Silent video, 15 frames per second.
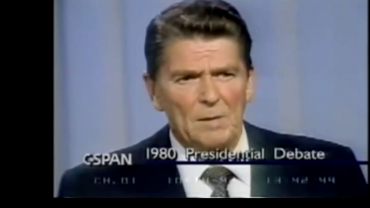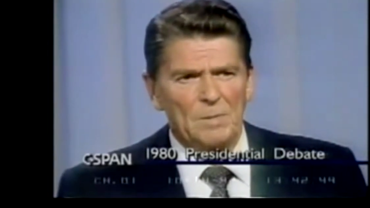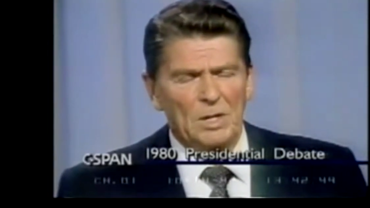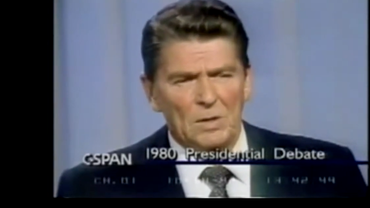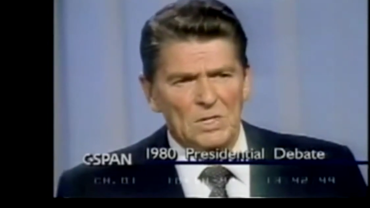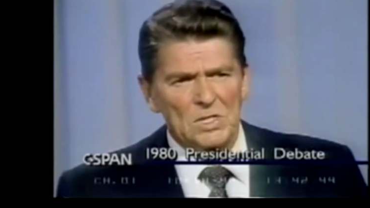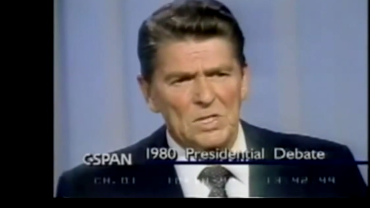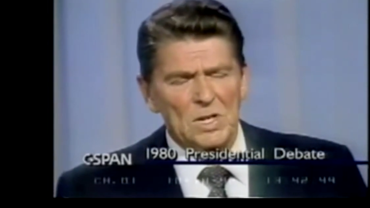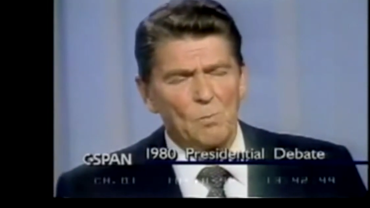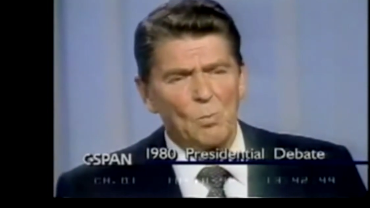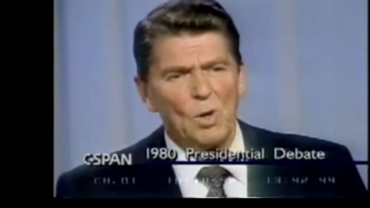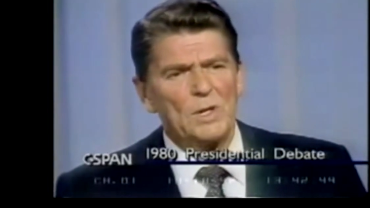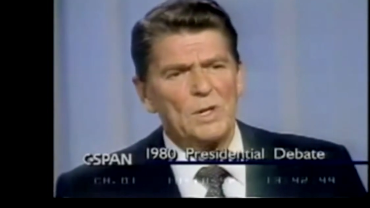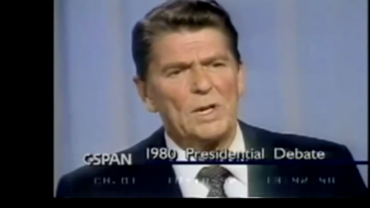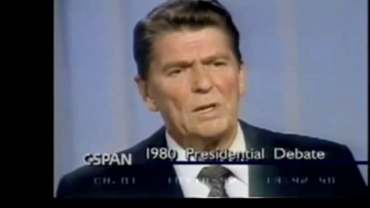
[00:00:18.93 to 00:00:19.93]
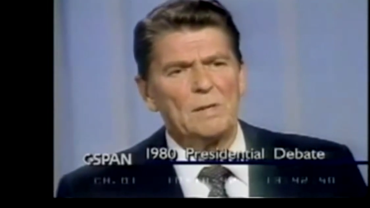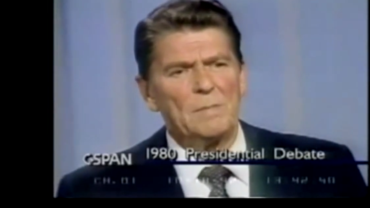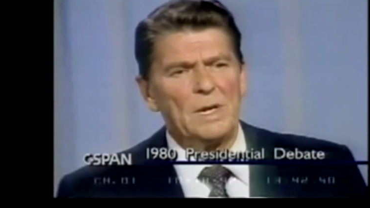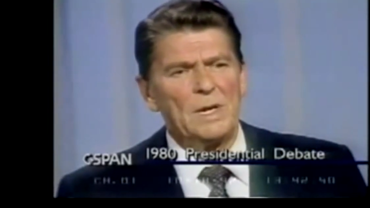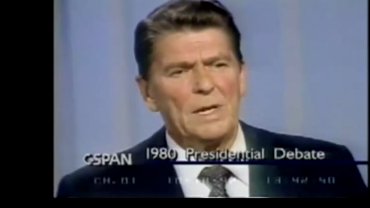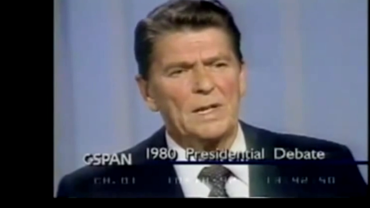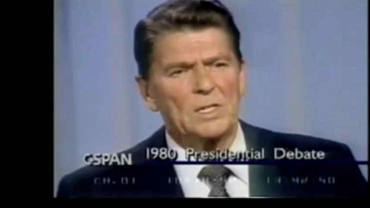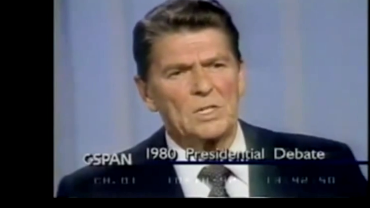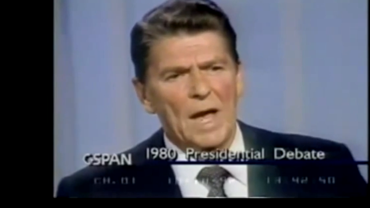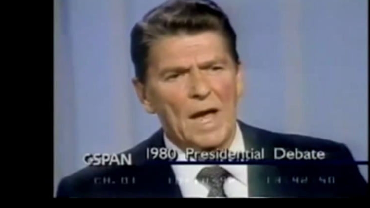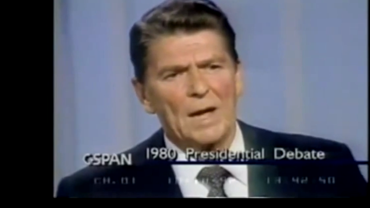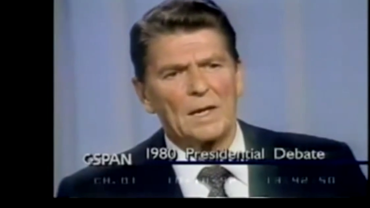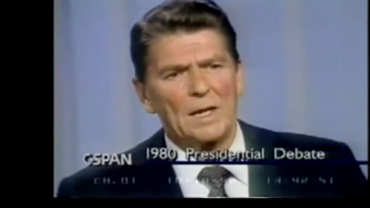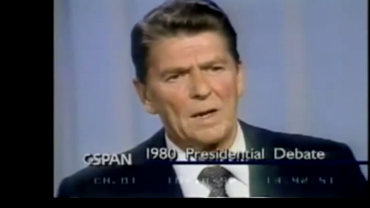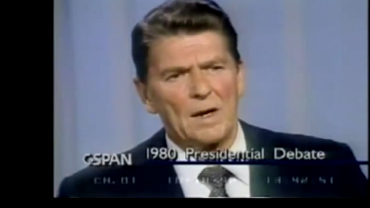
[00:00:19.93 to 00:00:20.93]
Because someone didn't meet
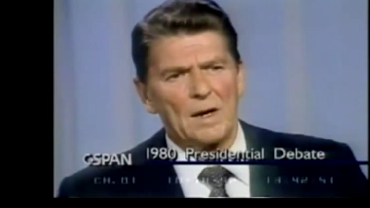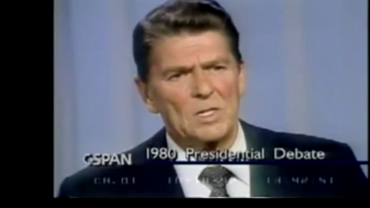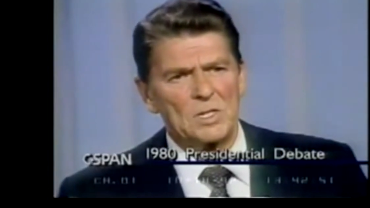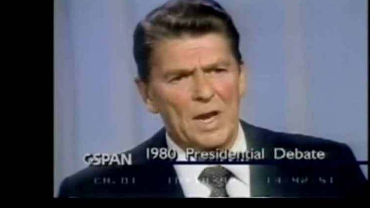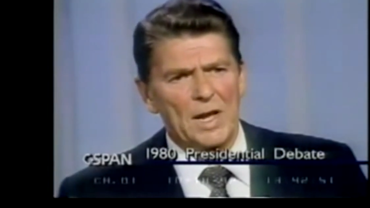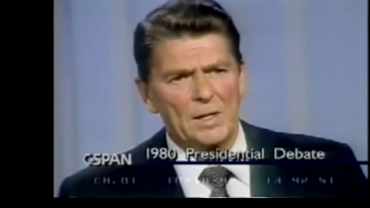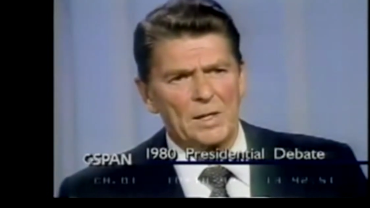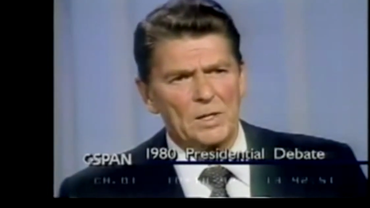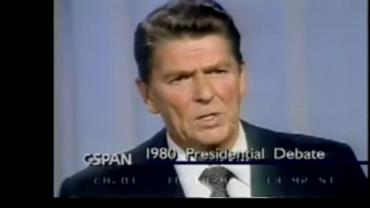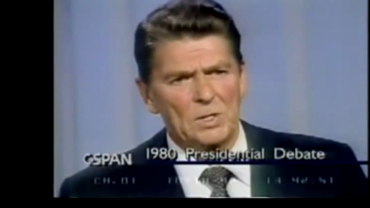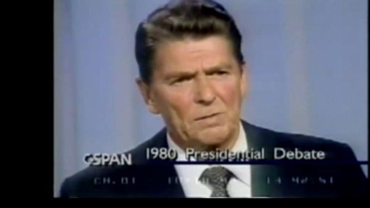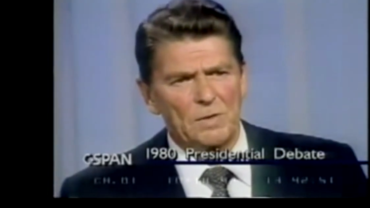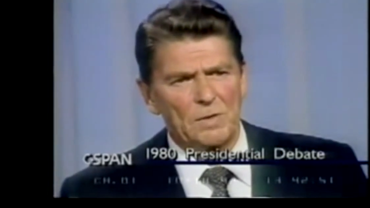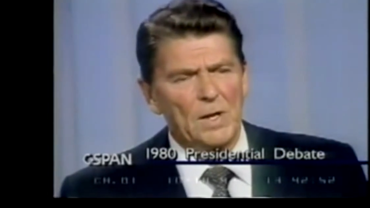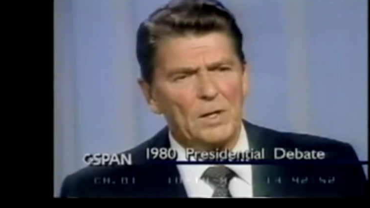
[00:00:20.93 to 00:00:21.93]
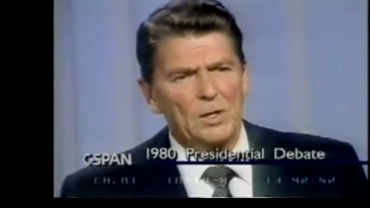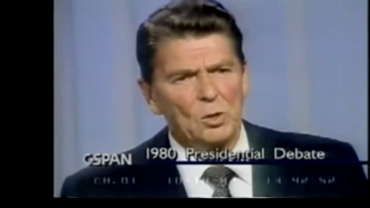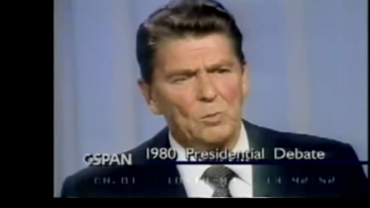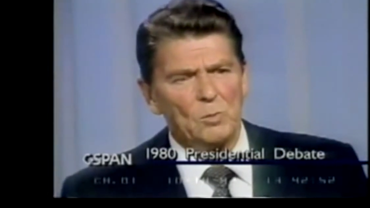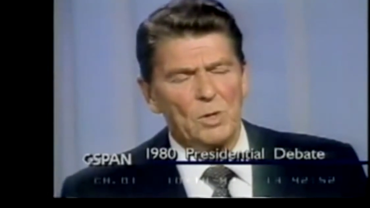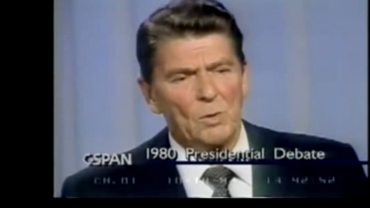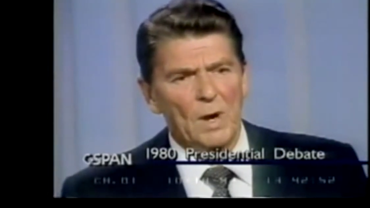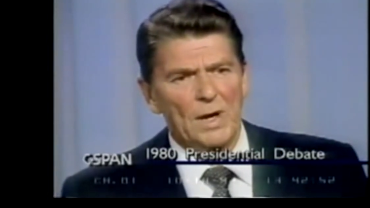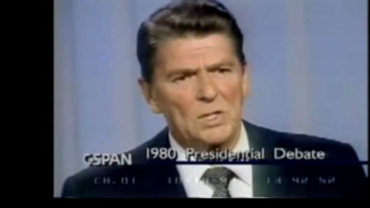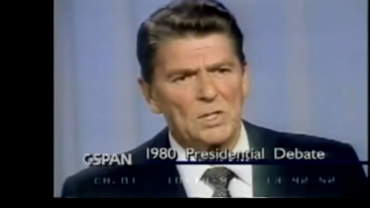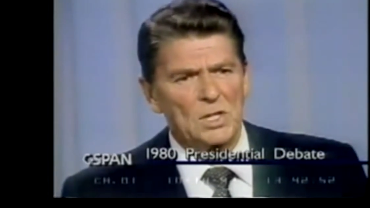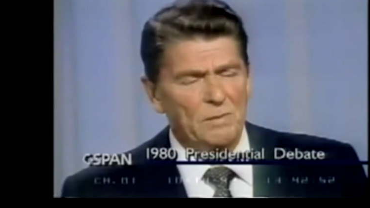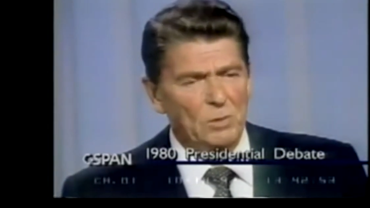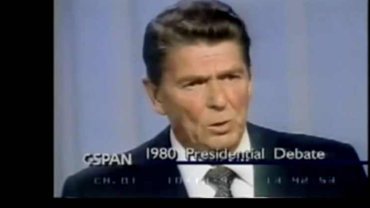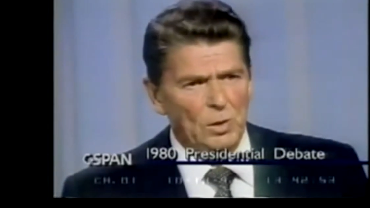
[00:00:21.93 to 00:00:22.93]
exactly our standards of human
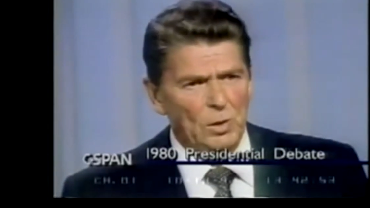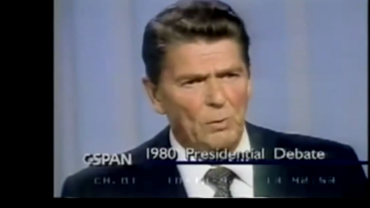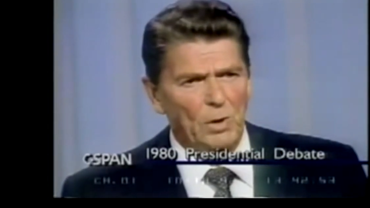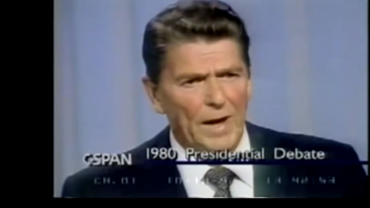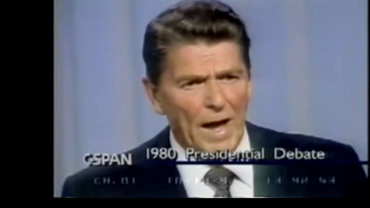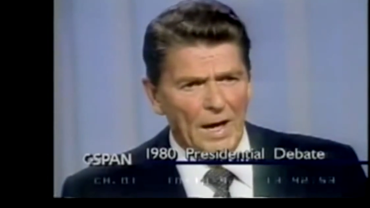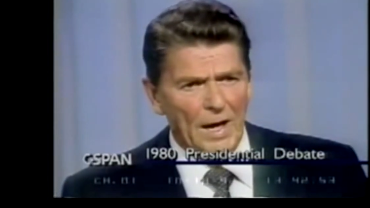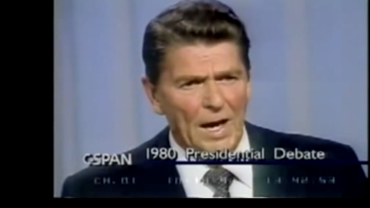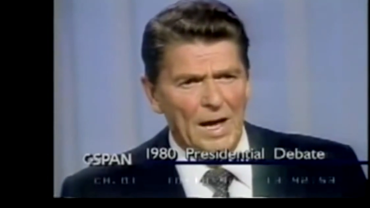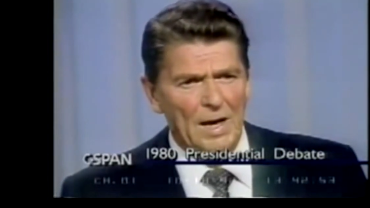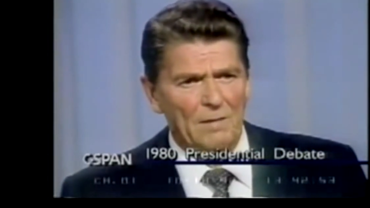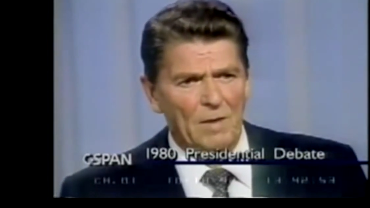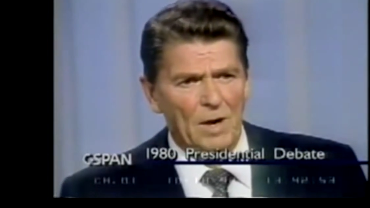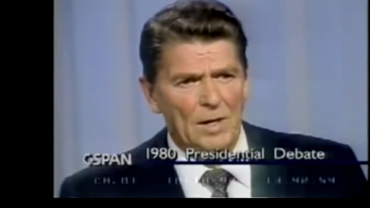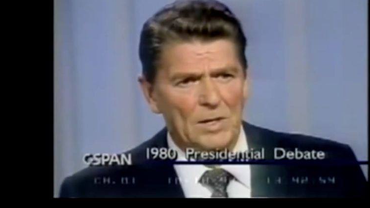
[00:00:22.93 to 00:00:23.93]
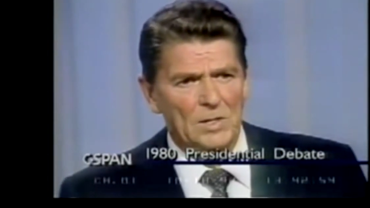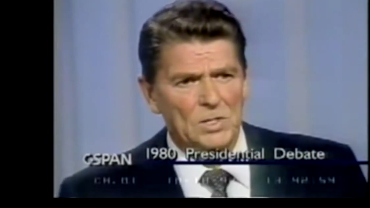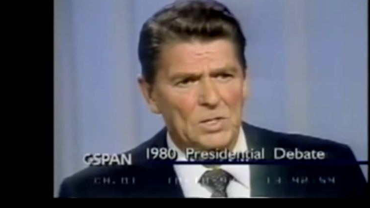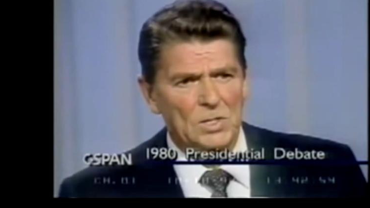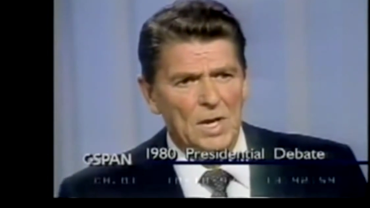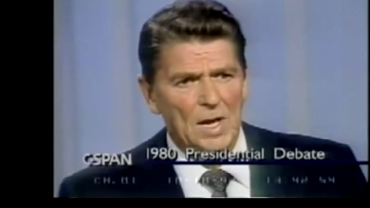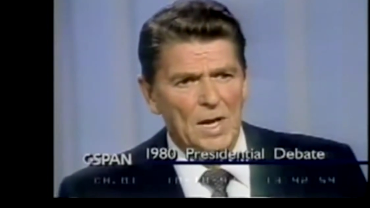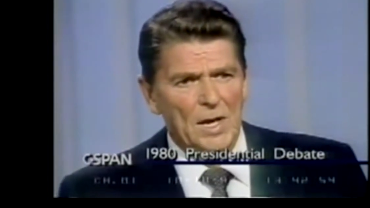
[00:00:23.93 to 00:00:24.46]
rights, even though they were an ally of ours,